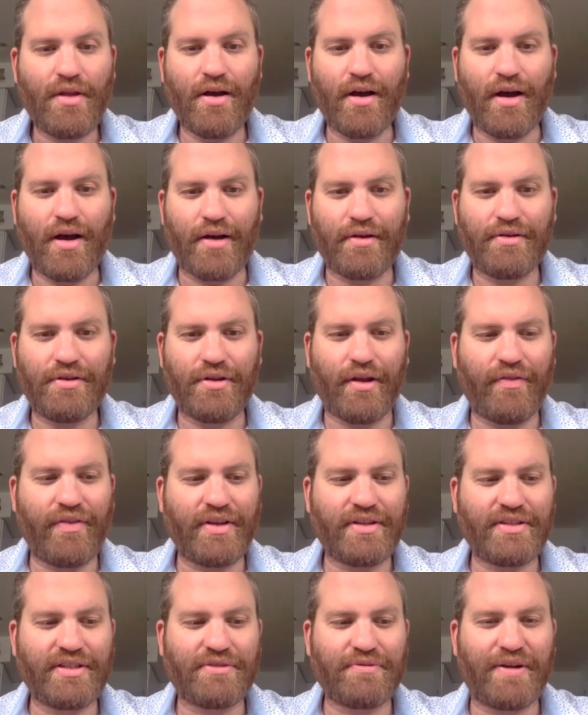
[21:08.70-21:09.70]
Uh, you know, and
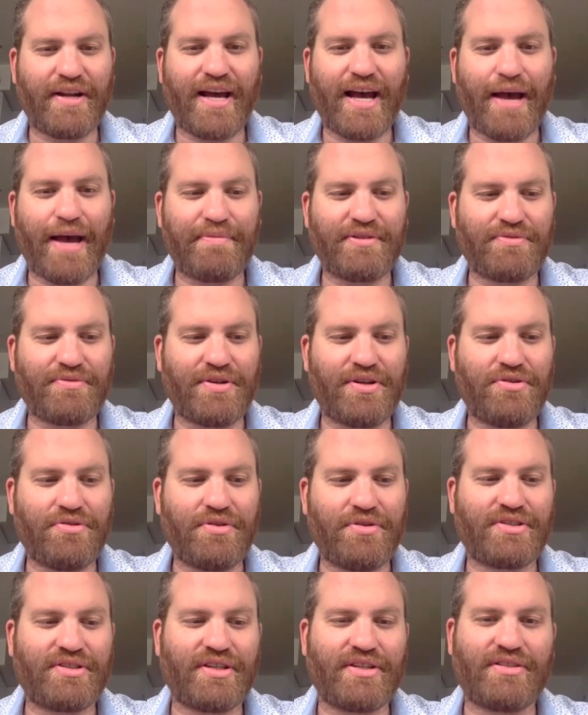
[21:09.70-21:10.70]
this is what happens when the
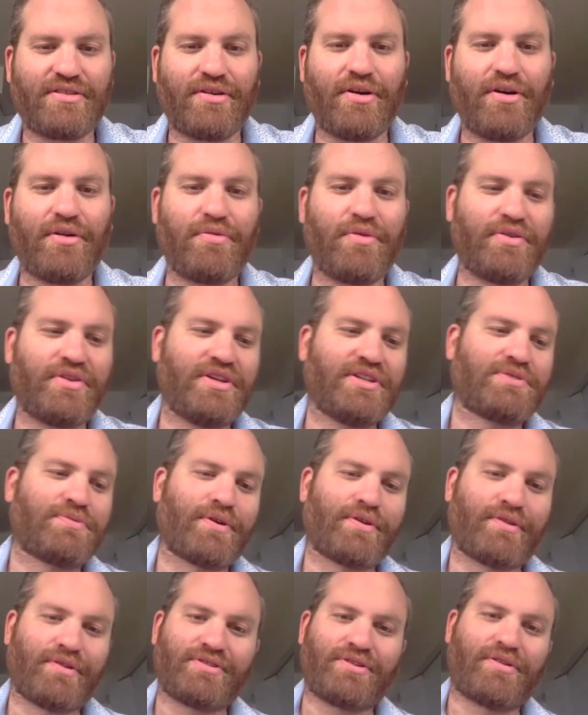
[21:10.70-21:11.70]
union says, oh, well, these
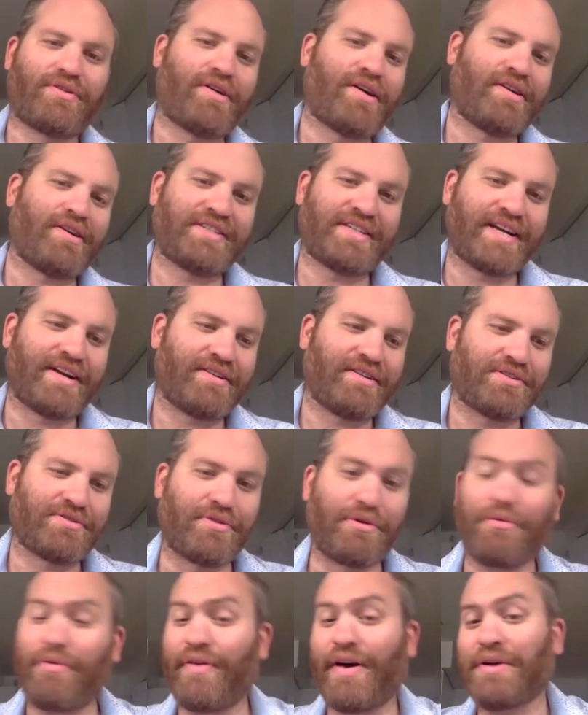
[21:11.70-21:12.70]
workers are our
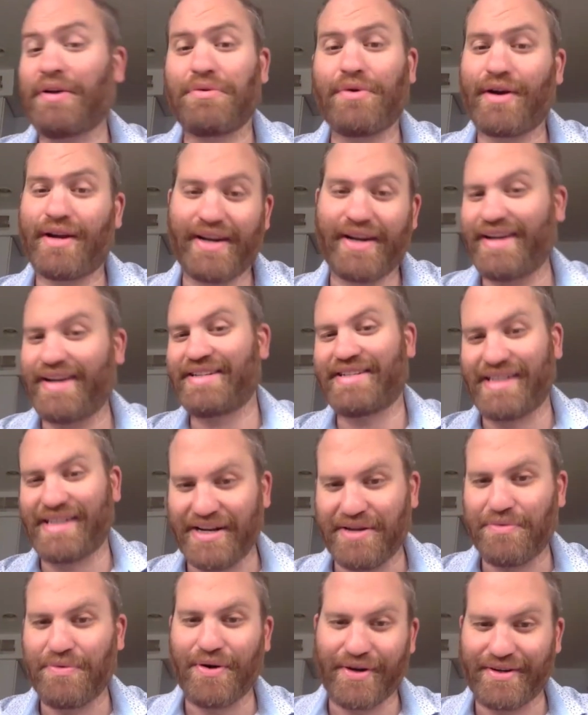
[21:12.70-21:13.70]
territory without organizing
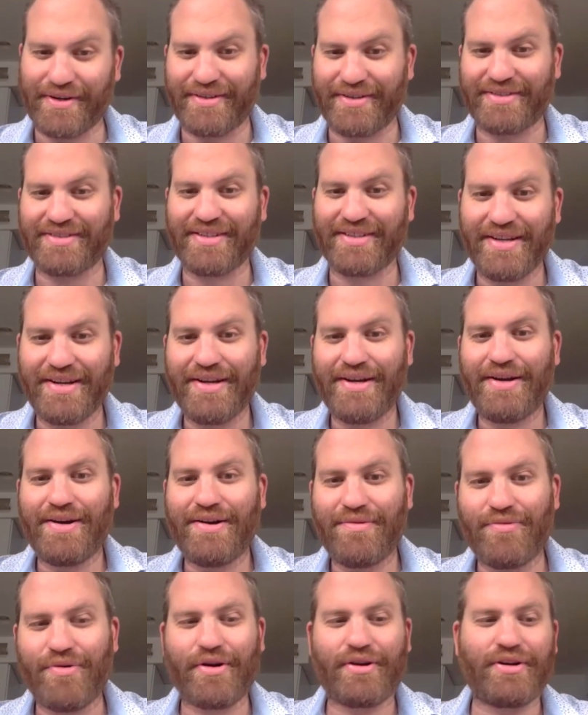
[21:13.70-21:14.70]
any workers.
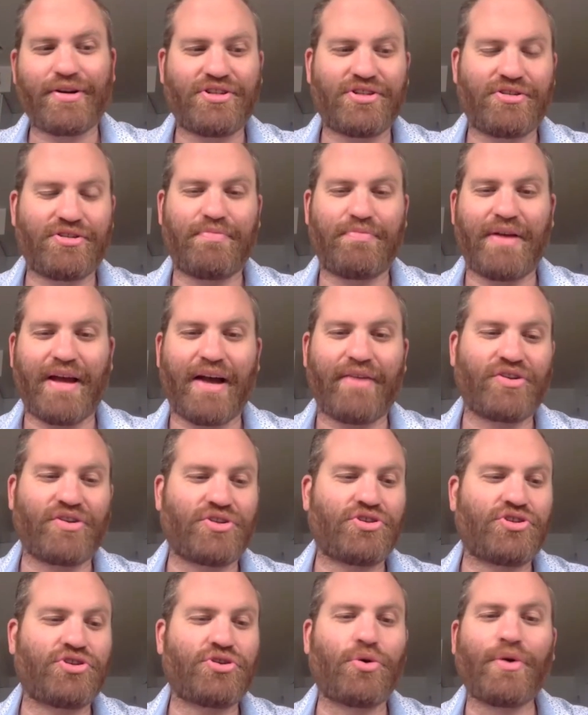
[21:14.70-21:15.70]
Workers should right. have
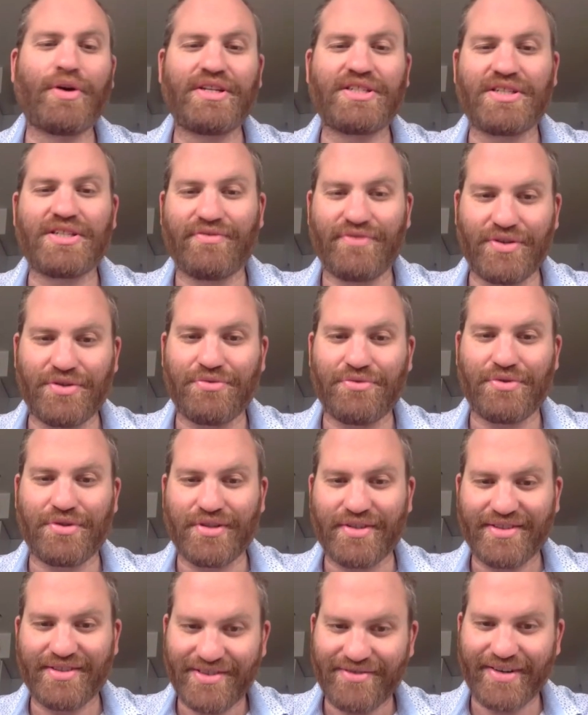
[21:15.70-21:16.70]
a choice of
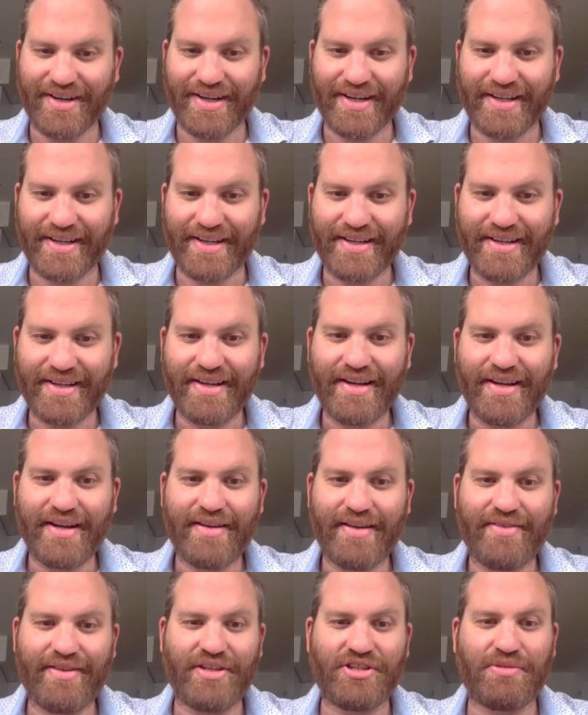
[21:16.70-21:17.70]
unions, right?
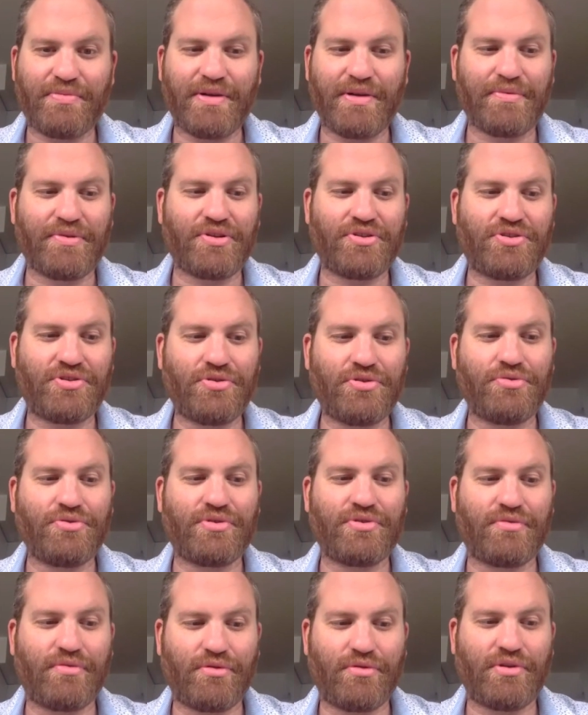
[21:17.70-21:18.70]
They should be able to
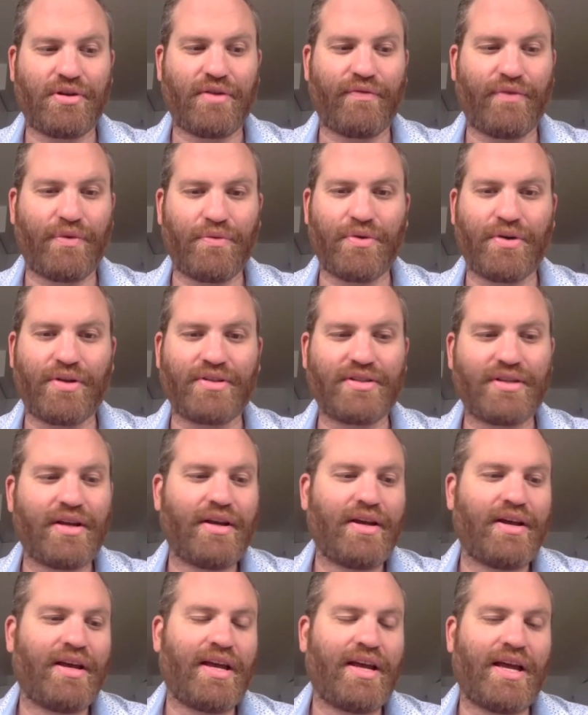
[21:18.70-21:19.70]
choose different ones
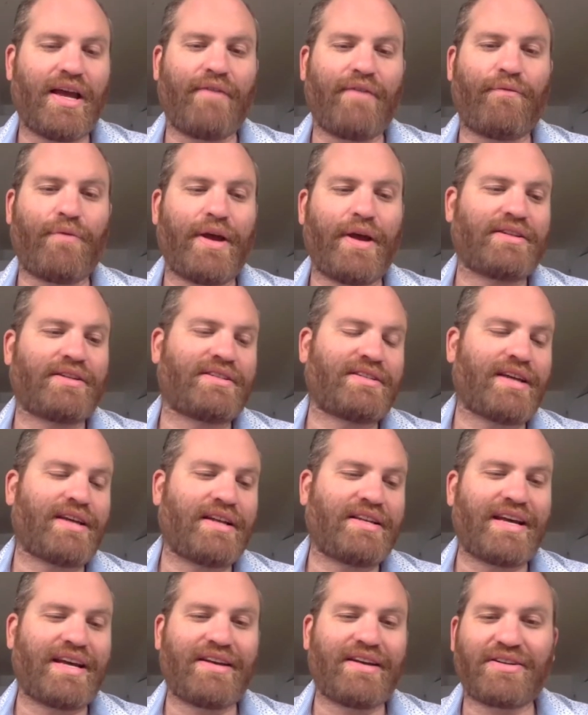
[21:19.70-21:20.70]
if we had
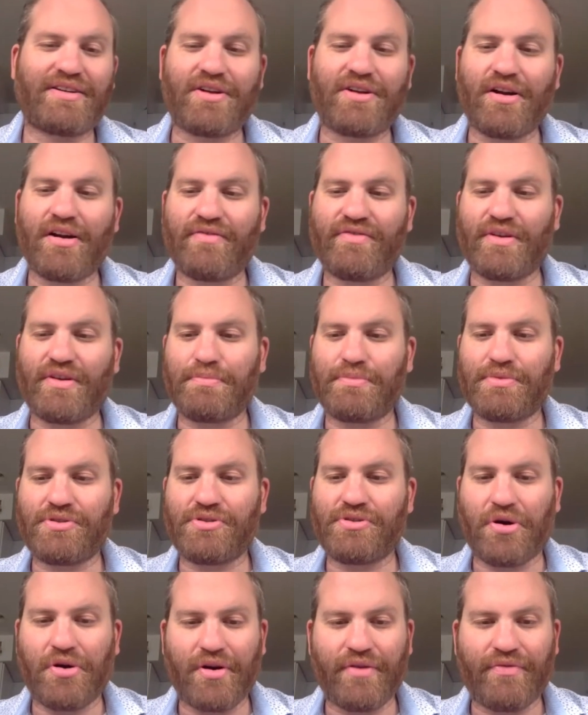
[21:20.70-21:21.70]
sat down and carved up
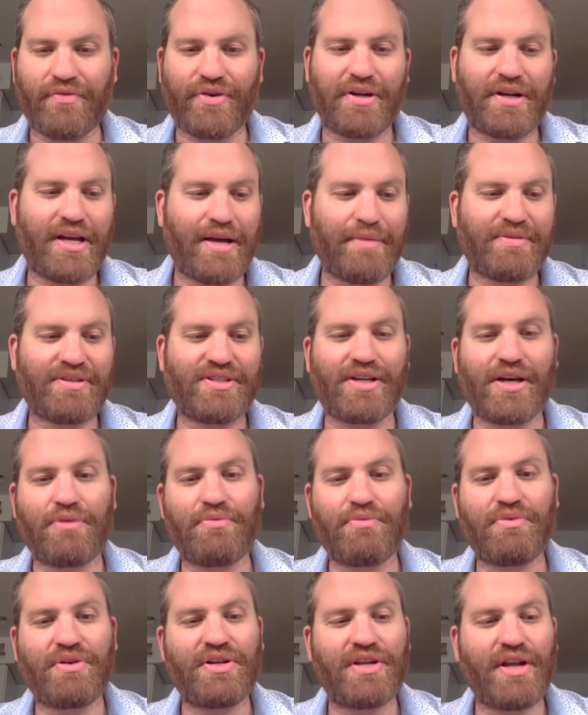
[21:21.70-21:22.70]
turf on
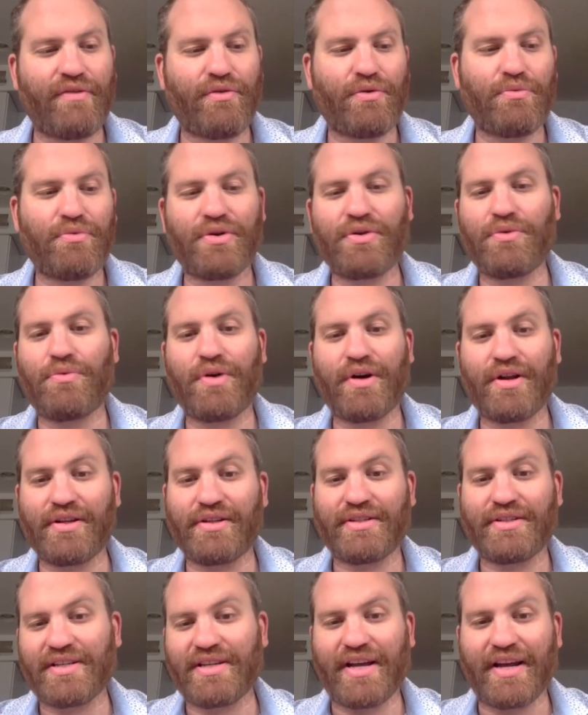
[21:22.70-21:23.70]
Amazon, we never would have
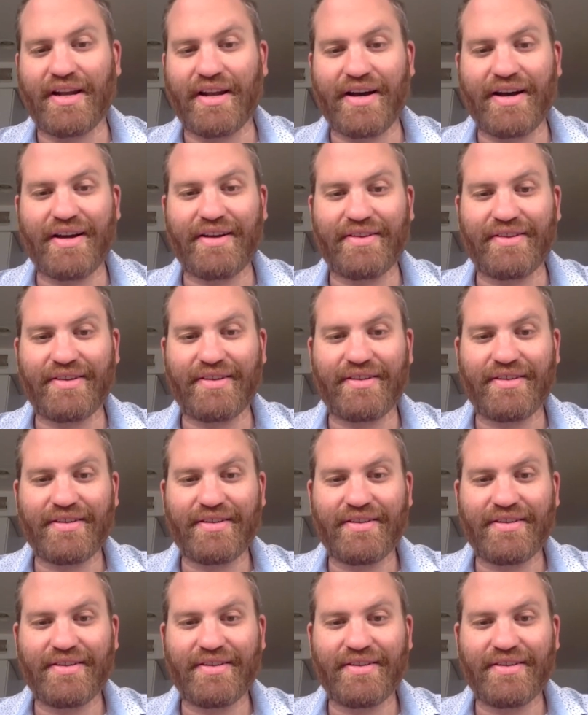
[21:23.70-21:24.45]
wanted Staten Island.